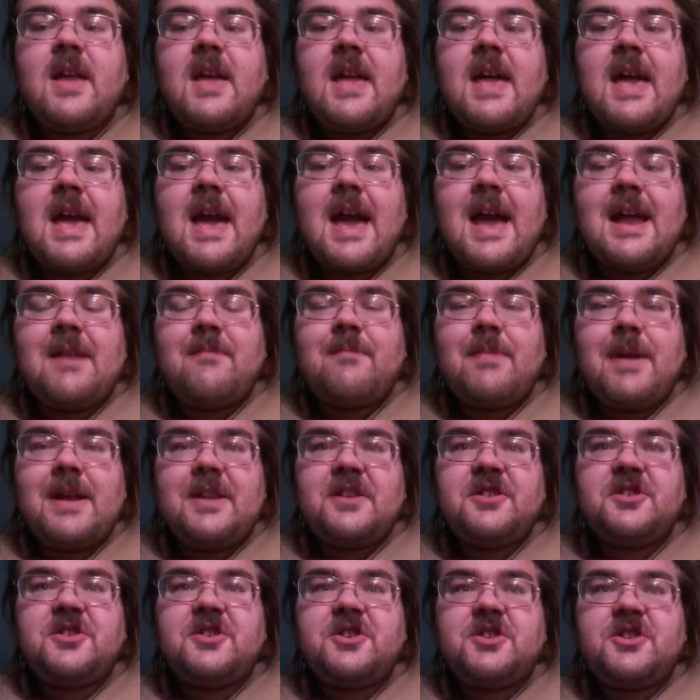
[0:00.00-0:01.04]
had
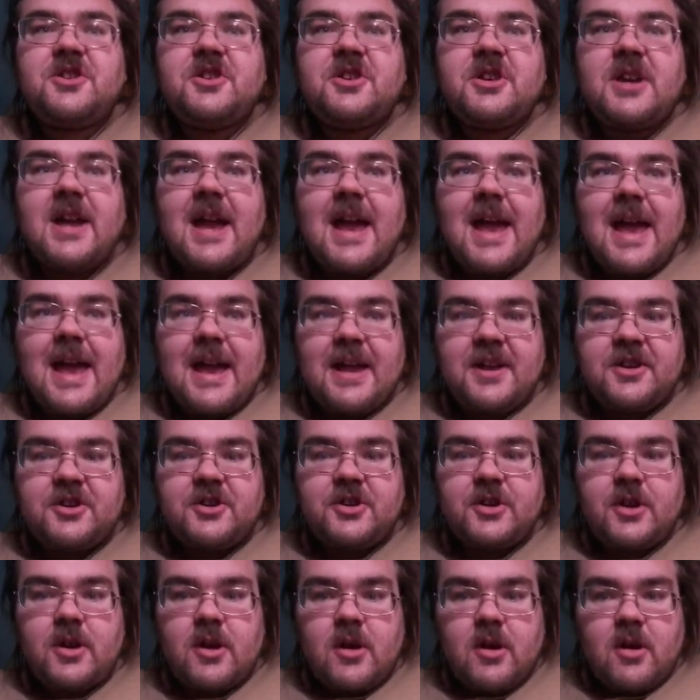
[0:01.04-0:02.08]
been
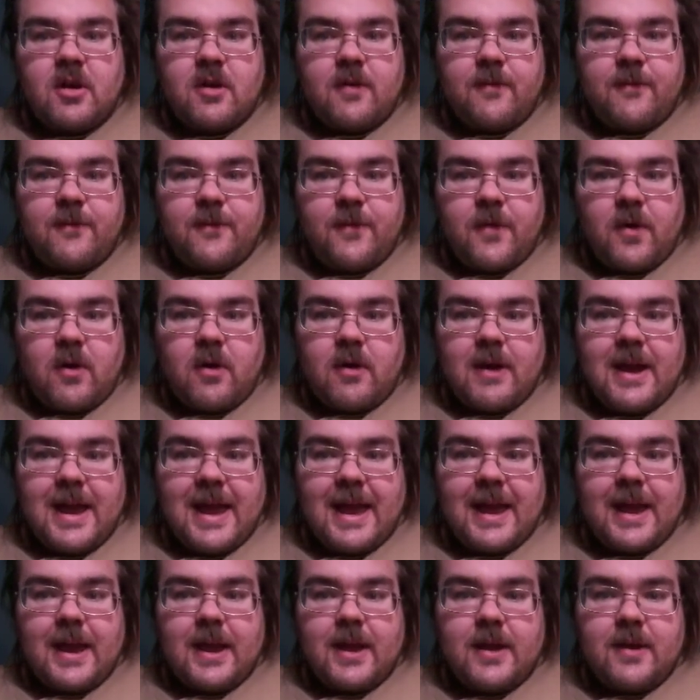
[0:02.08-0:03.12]
changed for
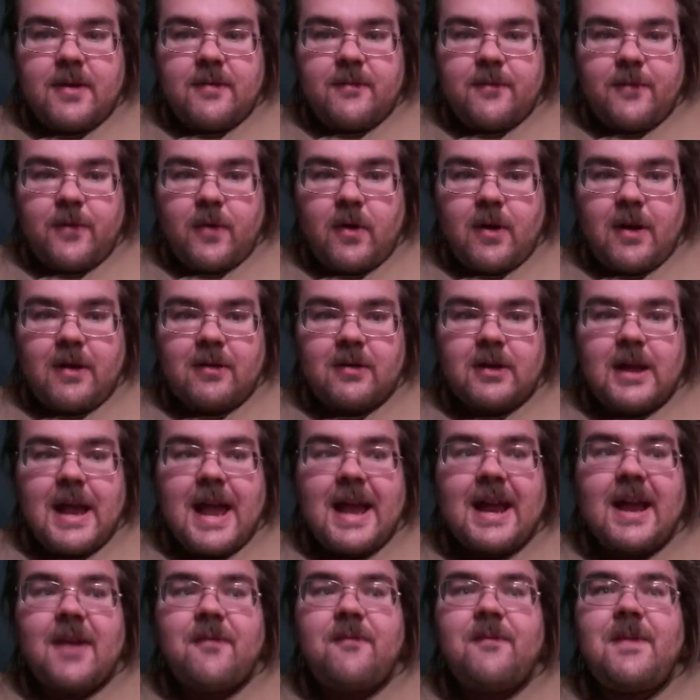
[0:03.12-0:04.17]
a
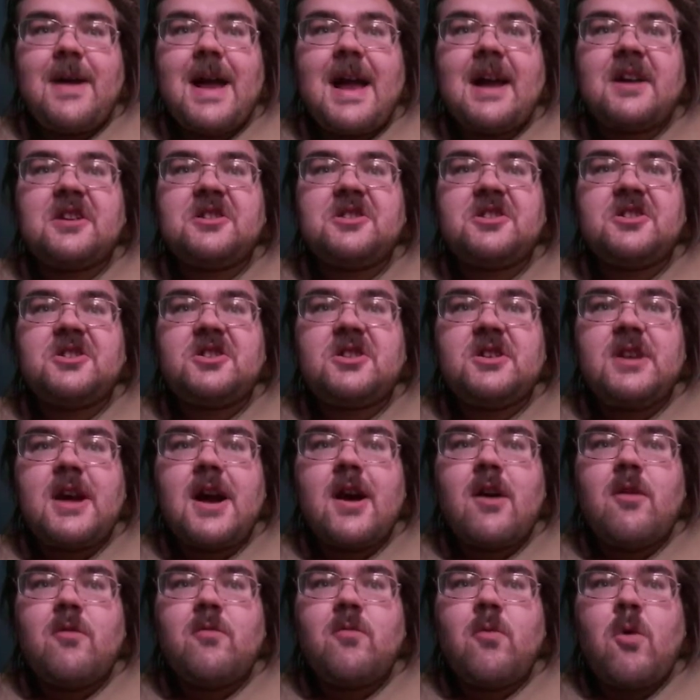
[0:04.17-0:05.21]
lake effect
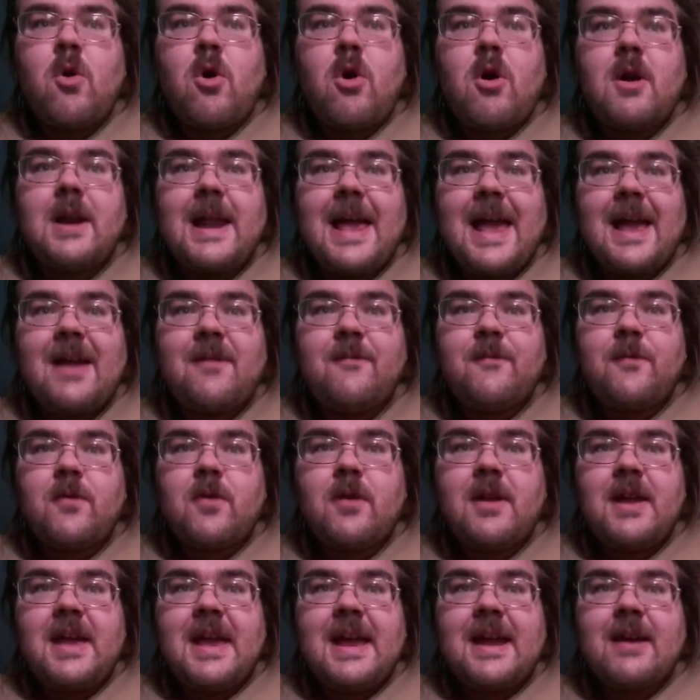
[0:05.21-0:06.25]
snow warning
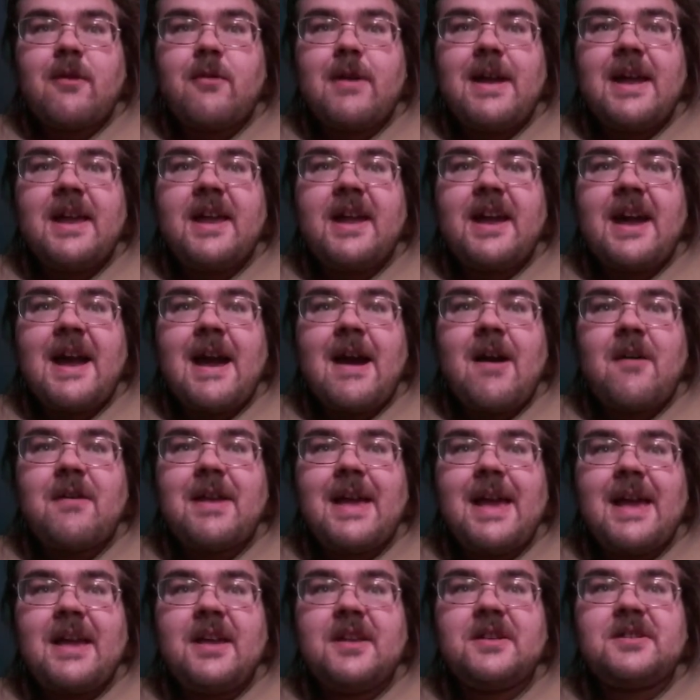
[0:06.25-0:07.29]
for Erie
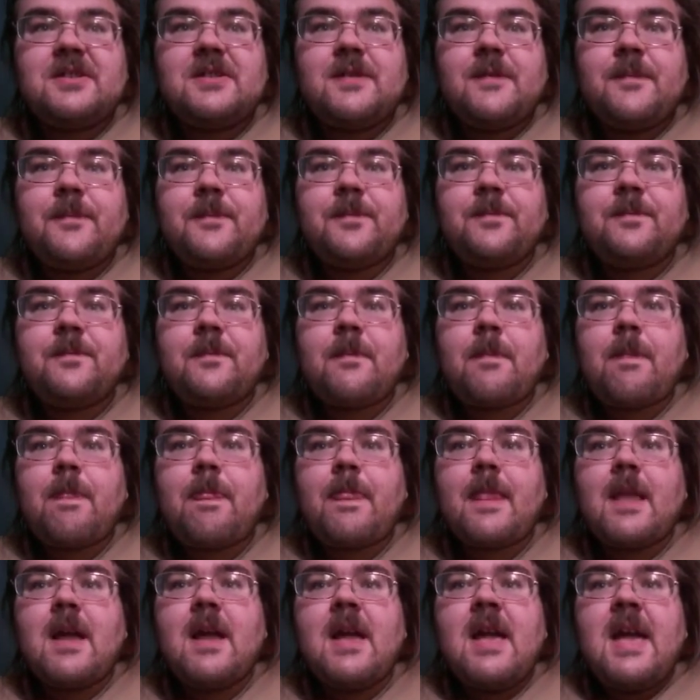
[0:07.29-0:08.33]
counties
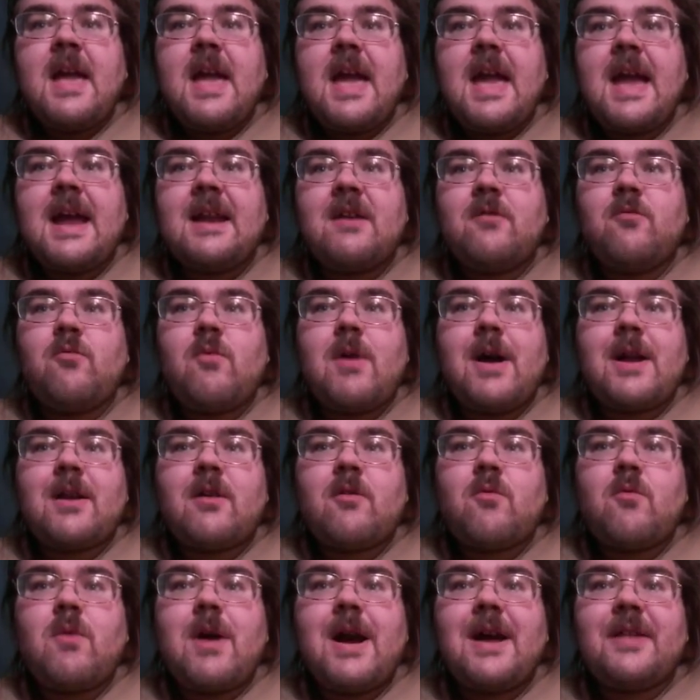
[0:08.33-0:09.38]
and a
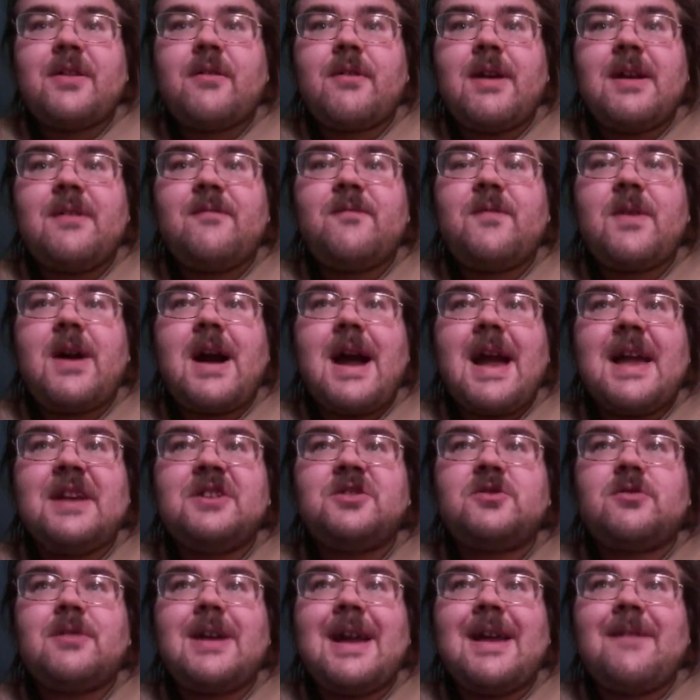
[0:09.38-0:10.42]
winter weather
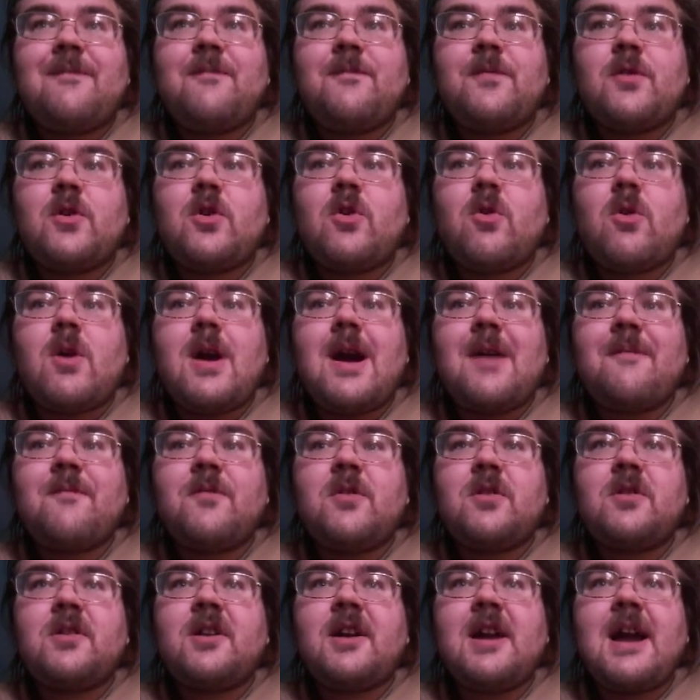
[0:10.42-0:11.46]
advisory for
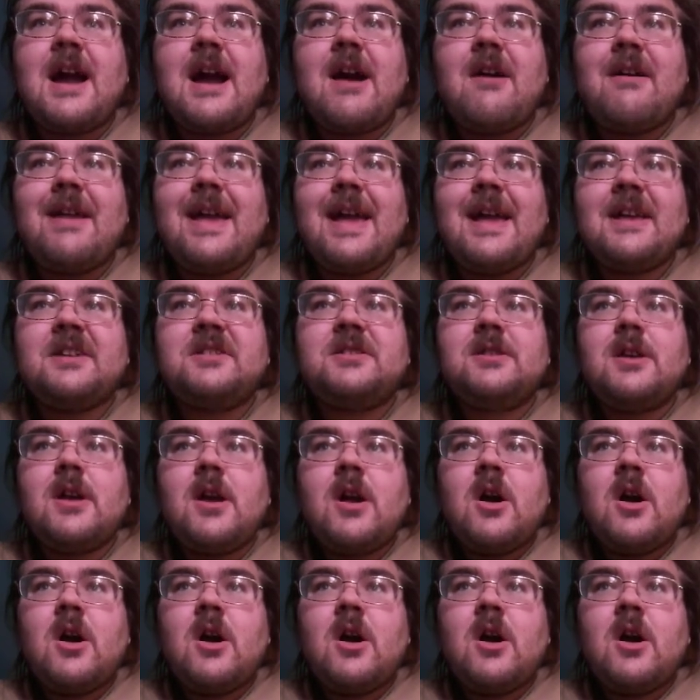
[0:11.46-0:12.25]
Crawford counties.